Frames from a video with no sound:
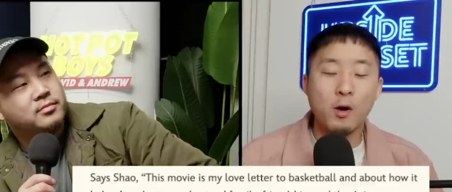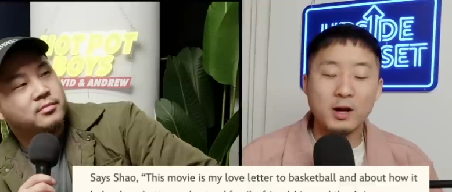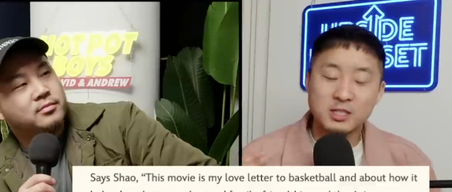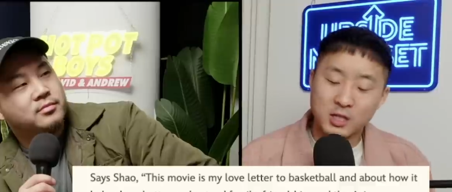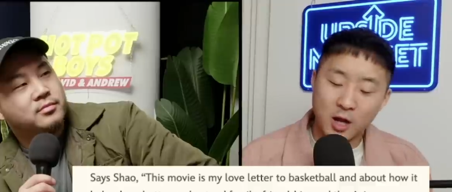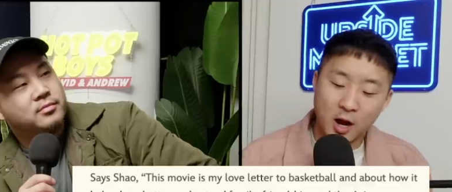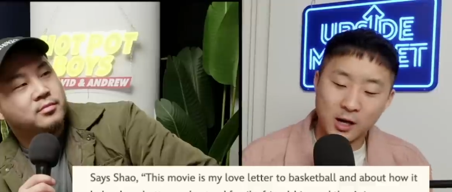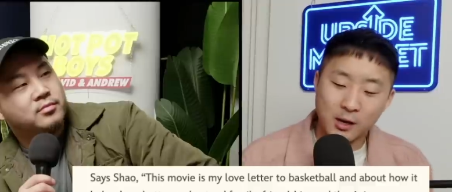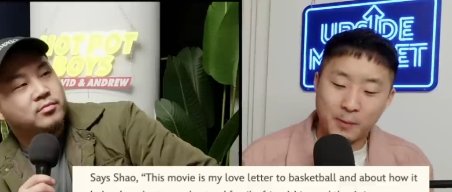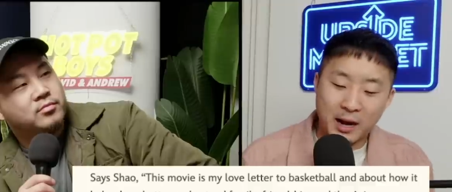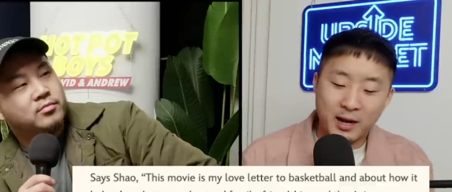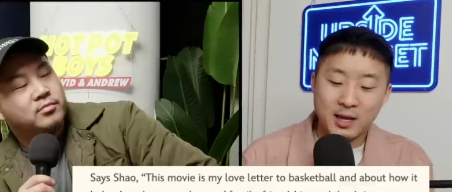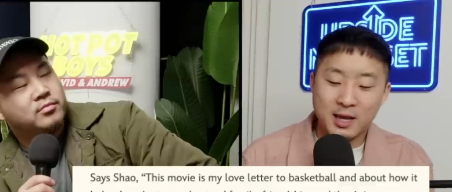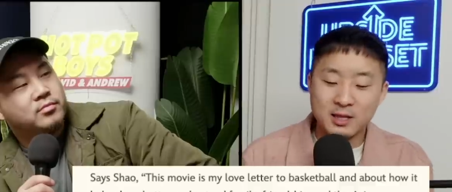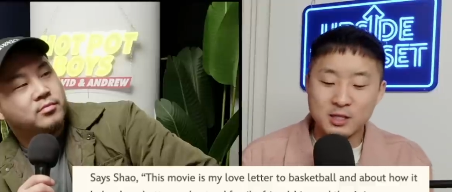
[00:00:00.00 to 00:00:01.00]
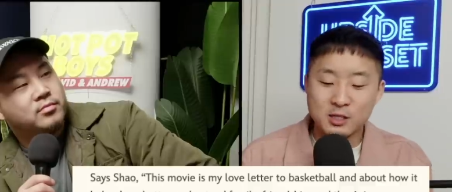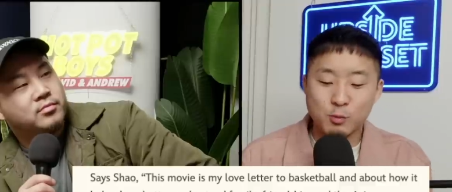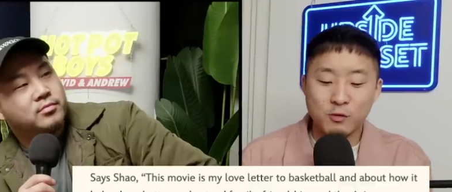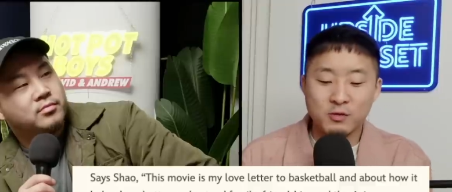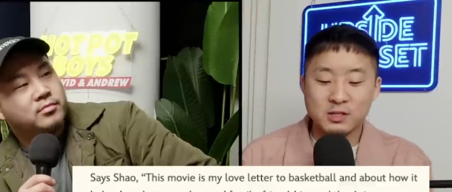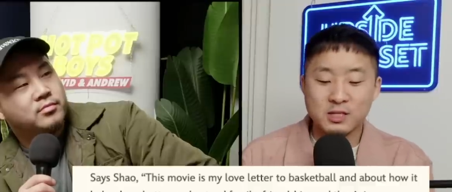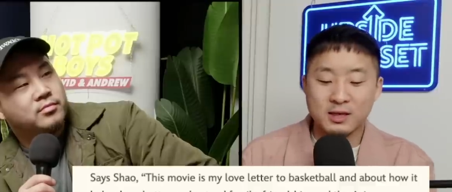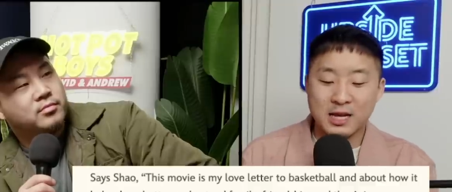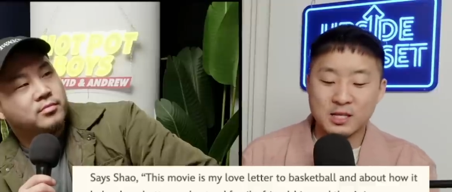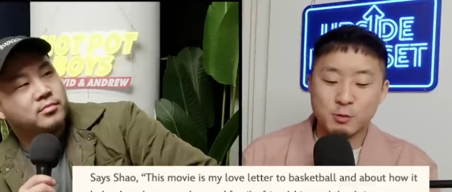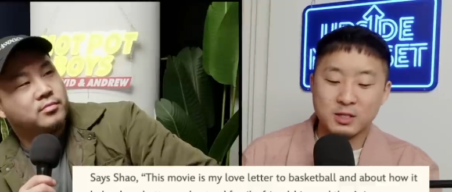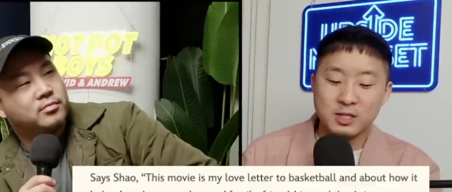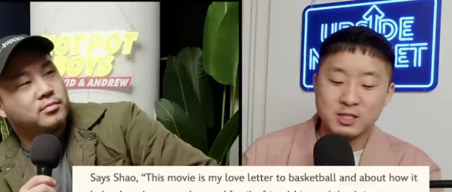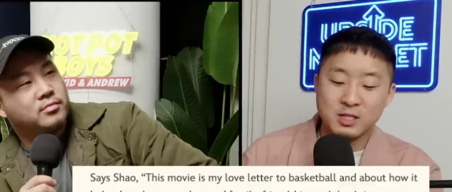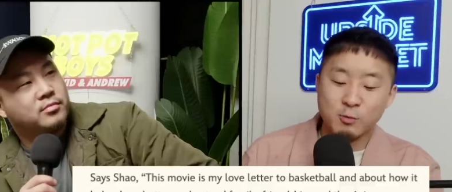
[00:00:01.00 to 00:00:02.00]
Speaker 1: always talk about it in these movies, and
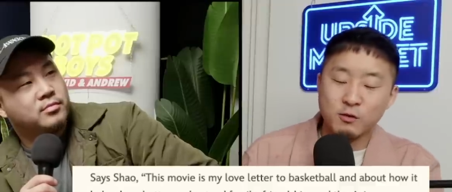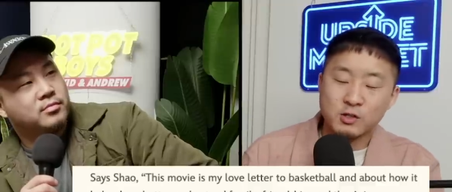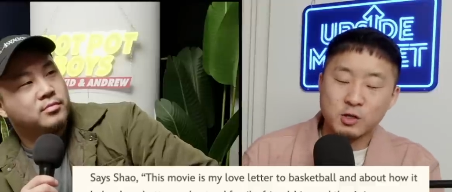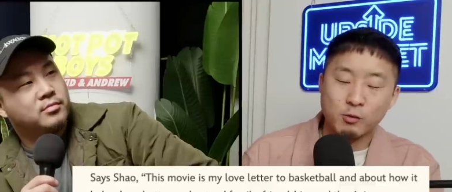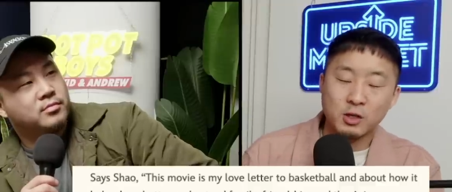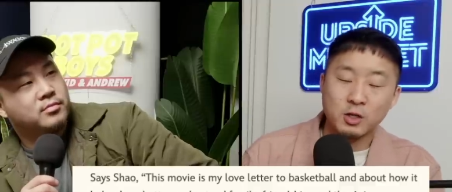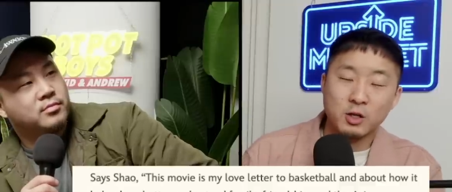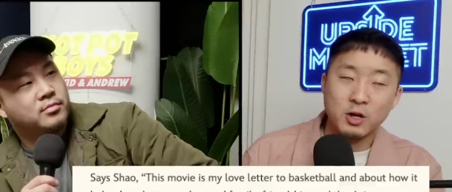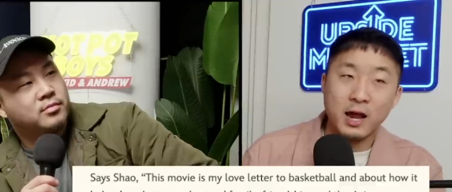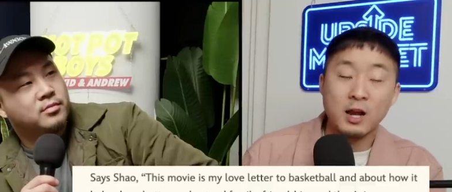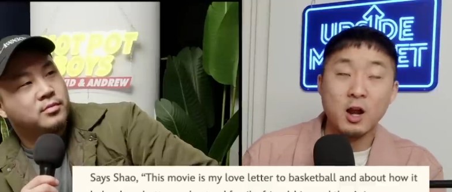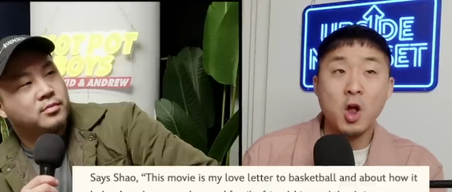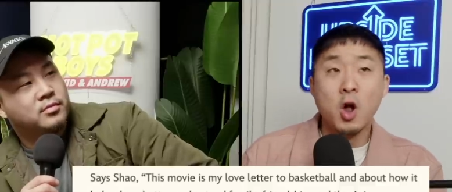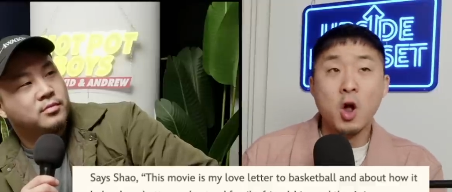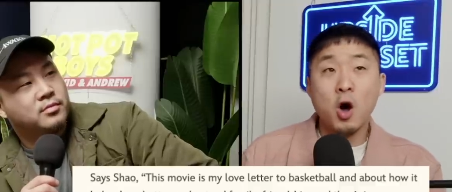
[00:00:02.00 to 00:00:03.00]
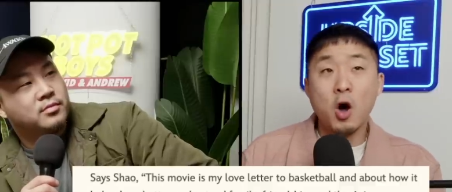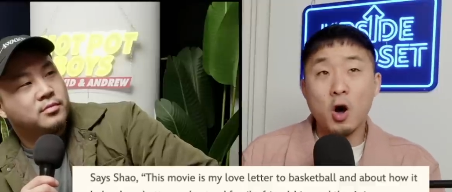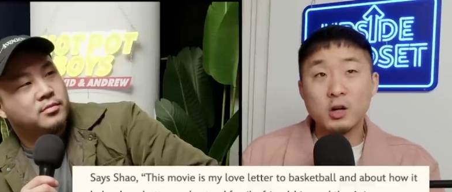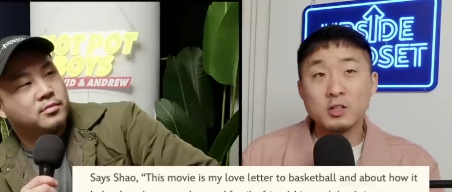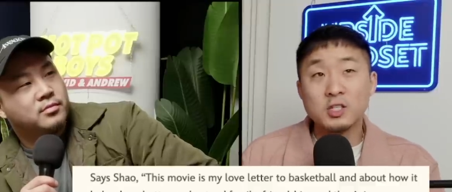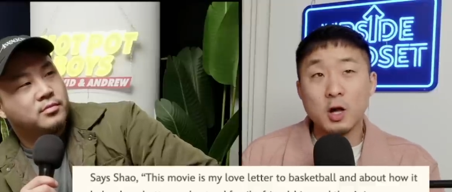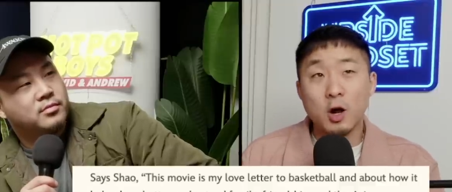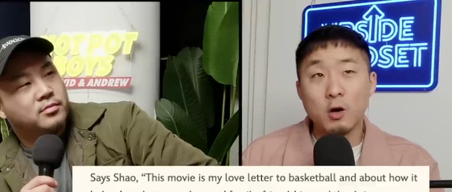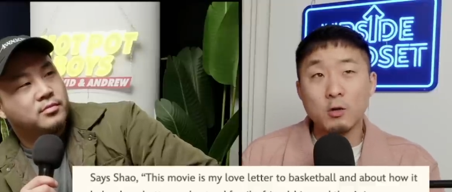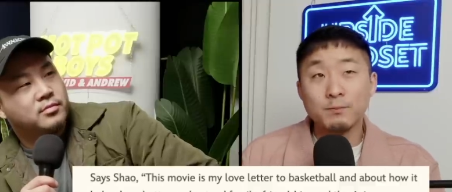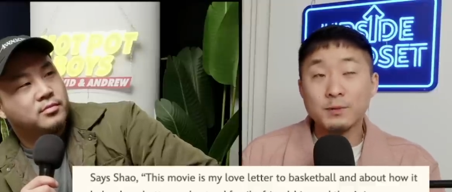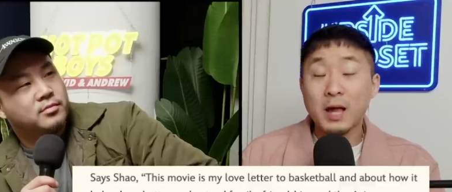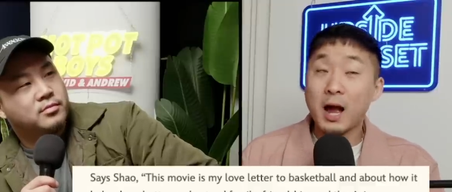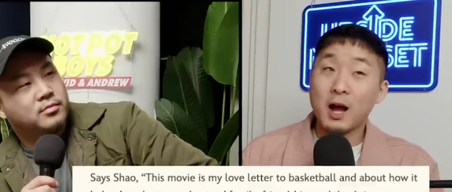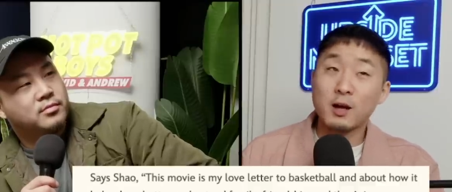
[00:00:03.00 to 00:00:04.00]
that's what Disney movies are really good at.
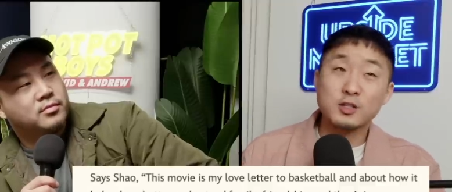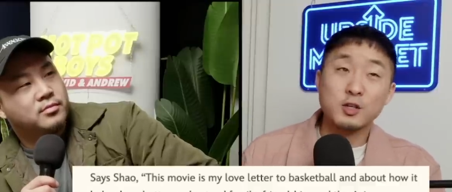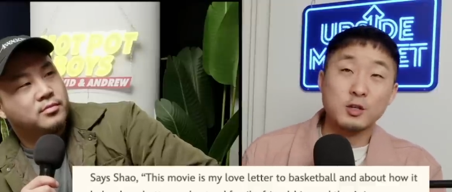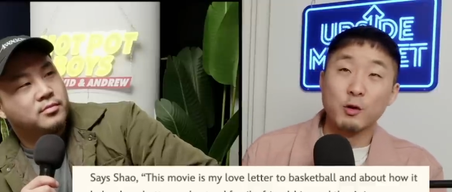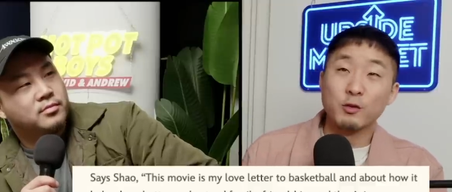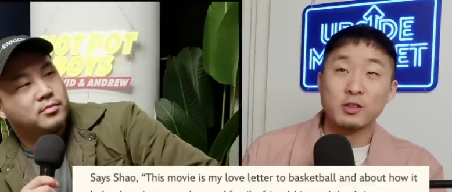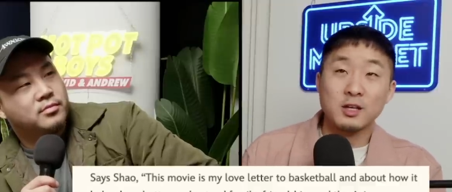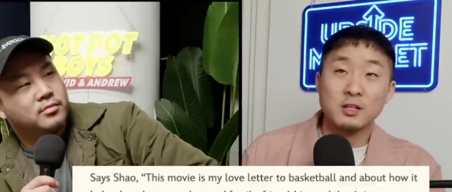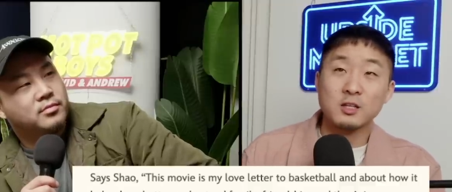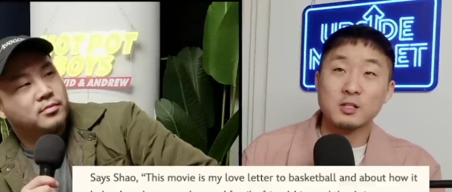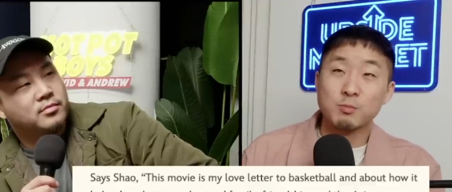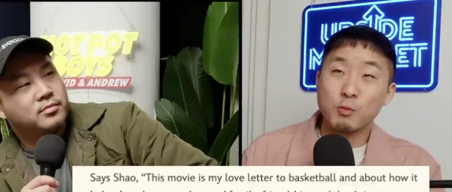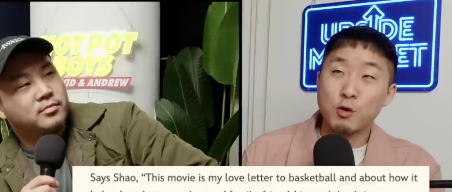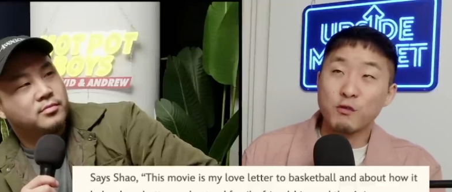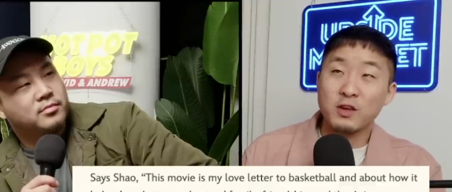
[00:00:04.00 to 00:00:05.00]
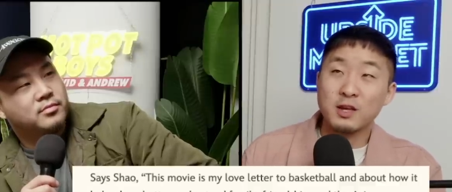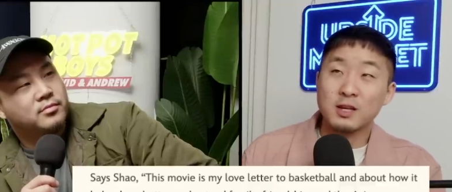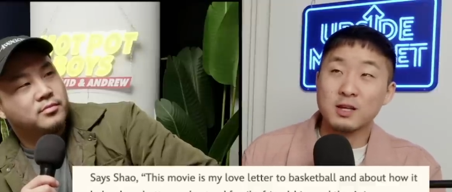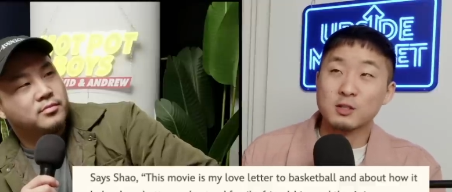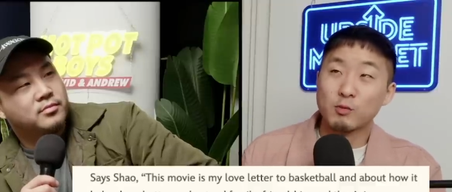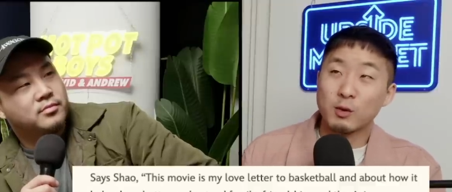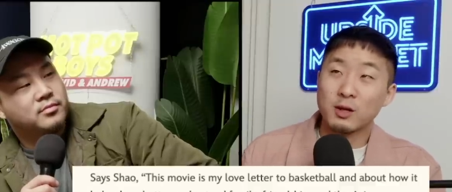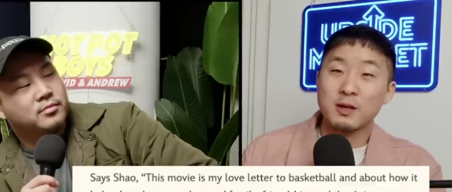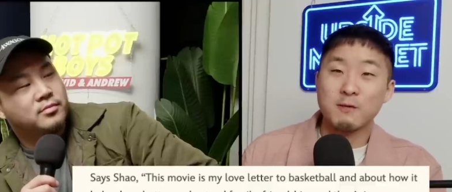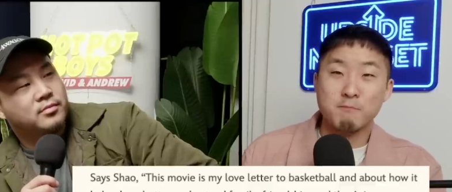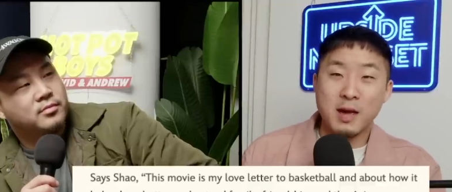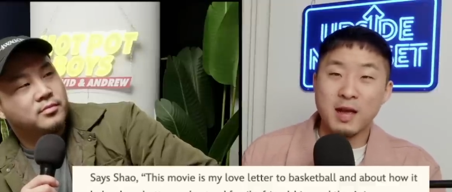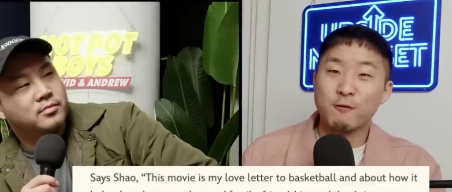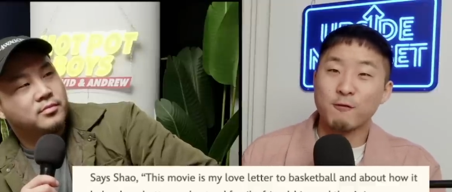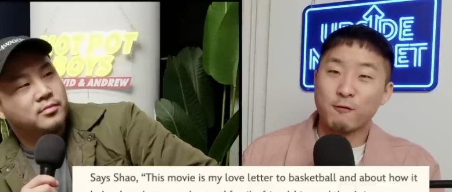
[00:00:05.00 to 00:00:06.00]
Also, I also don't think this movie is really
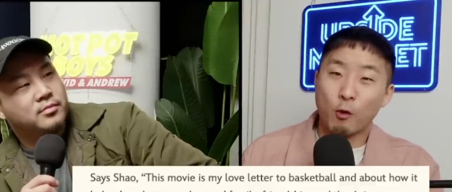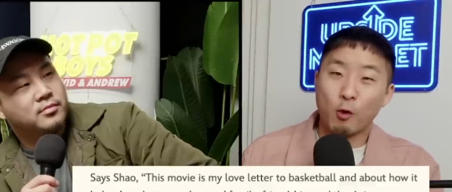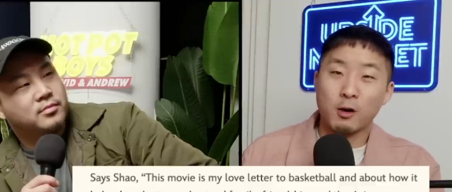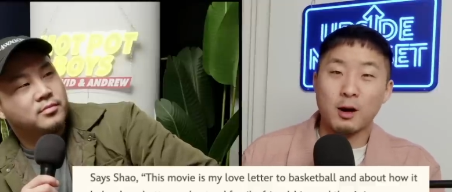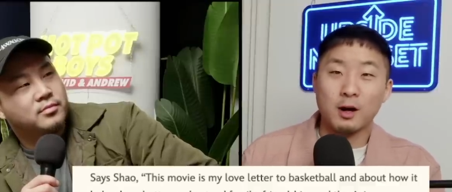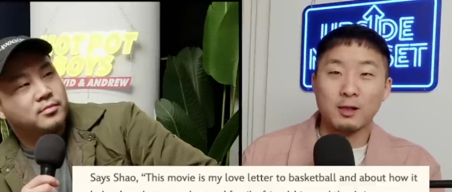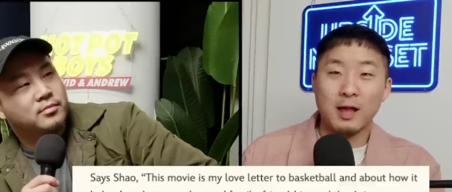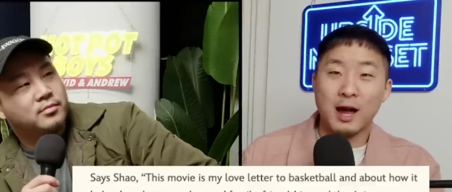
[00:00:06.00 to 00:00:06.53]
meant for a